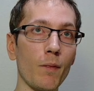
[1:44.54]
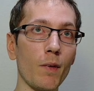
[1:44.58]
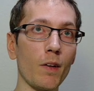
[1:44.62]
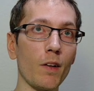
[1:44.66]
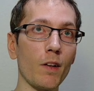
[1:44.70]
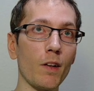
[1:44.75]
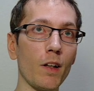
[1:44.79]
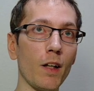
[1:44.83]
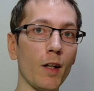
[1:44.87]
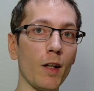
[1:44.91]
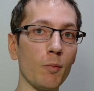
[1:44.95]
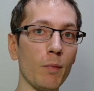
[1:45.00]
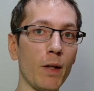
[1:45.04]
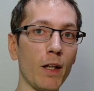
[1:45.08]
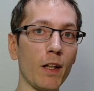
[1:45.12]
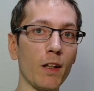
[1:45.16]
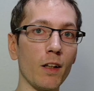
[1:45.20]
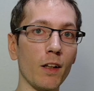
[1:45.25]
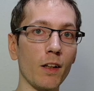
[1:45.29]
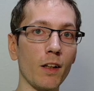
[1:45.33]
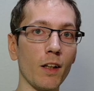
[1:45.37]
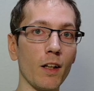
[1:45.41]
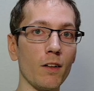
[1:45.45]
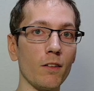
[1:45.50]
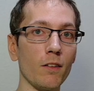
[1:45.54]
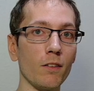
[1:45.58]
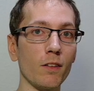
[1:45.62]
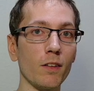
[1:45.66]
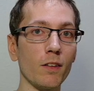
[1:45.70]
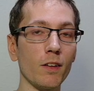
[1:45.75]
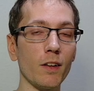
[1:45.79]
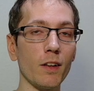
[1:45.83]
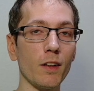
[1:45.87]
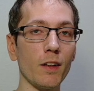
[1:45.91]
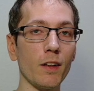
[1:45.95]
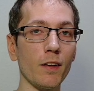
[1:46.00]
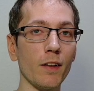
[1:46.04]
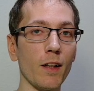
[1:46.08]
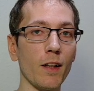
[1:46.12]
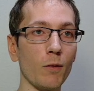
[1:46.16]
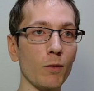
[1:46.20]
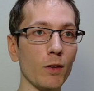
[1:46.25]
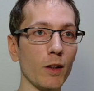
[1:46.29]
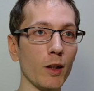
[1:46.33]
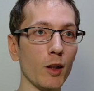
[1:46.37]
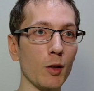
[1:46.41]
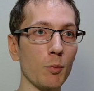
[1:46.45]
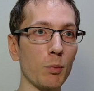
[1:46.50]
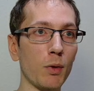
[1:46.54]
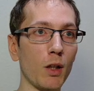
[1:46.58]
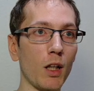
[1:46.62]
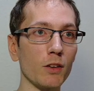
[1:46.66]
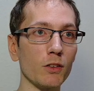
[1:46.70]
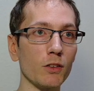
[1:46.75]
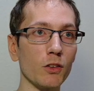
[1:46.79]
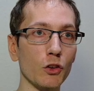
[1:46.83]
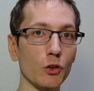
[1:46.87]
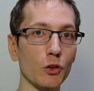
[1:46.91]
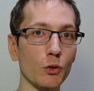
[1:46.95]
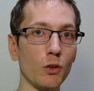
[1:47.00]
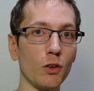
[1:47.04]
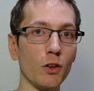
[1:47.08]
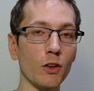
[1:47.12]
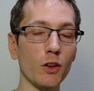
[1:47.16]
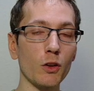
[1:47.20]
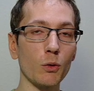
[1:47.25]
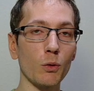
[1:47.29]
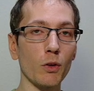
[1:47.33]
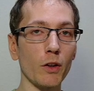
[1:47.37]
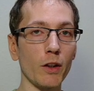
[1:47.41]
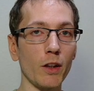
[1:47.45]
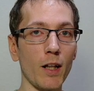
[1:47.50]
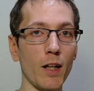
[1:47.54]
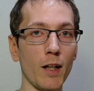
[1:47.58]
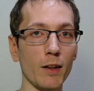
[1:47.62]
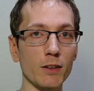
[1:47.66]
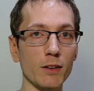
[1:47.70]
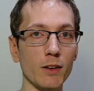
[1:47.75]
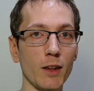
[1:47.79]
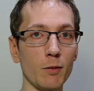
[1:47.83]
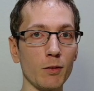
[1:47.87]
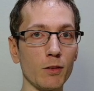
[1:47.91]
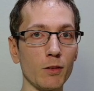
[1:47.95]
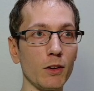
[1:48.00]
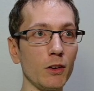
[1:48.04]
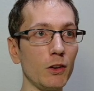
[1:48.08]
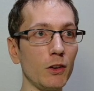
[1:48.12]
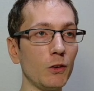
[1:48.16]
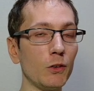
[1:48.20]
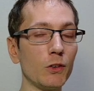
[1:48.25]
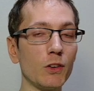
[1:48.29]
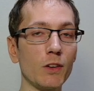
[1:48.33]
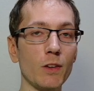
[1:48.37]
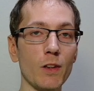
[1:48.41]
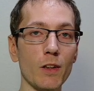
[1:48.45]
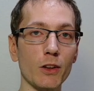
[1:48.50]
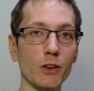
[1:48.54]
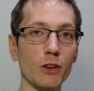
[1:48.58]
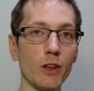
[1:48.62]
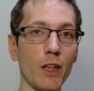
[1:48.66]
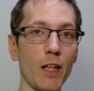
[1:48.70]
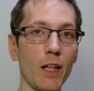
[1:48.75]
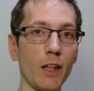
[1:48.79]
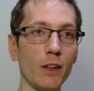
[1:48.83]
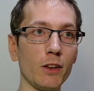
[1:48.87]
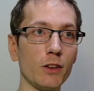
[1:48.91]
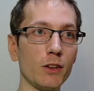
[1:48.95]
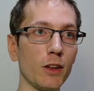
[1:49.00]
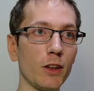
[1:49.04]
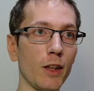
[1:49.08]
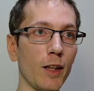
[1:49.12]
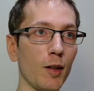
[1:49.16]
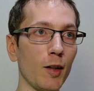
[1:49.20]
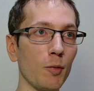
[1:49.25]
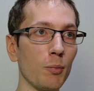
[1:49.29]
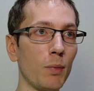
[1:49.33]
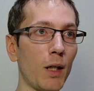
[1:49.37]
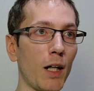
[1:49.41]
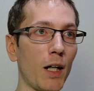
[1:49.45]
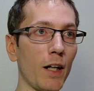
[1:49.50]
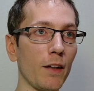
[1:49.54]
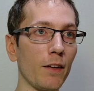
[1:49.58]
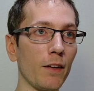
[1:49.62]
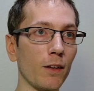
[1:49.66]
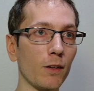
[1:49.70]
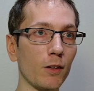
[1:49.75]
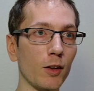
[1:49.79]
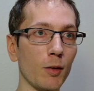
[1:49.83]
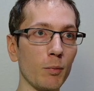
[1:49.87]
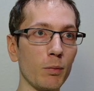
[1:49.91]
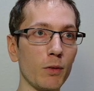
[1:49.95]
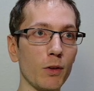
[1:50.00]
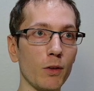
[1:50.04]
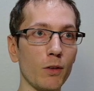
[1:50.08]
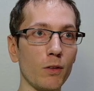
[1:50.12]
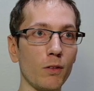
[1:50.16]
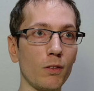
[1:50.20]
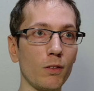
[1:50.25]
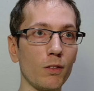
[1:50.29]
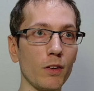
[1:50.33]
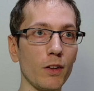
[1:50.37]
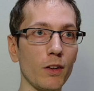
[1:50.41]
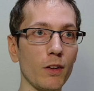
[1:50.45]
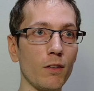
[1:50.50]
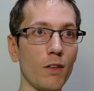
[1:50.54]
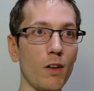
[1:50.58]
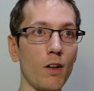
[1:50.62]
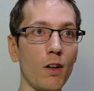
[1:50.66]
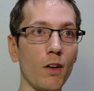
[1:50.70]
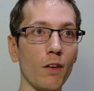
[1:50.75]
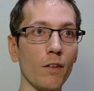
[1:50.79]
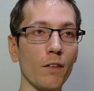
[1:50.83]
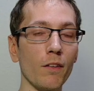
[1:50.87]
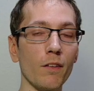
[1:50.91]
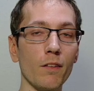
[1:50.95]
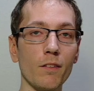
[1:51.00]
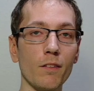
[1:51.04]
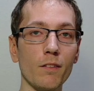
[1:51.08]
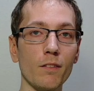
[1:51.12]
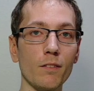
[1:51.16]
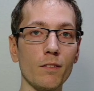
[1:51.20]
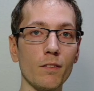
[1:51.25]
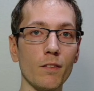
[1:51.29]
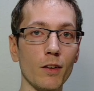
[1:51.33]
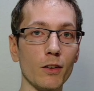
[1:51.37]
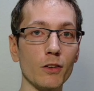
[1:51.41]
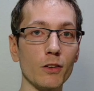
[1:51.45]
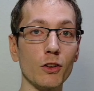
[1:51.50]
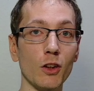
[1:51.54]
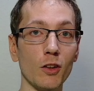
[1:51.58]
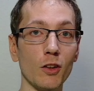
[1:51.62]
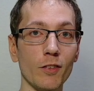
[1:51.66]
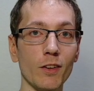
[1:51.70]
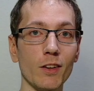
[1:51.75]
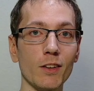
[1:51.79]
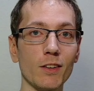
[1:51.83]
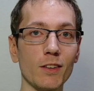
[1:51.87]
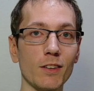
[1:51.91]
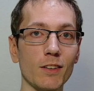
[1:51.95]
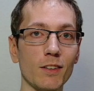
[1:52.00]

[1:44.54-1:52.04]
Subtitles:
and make an account. And that would get the process rolling to where you're actually able to use their exchange and buy their crypto, on their service.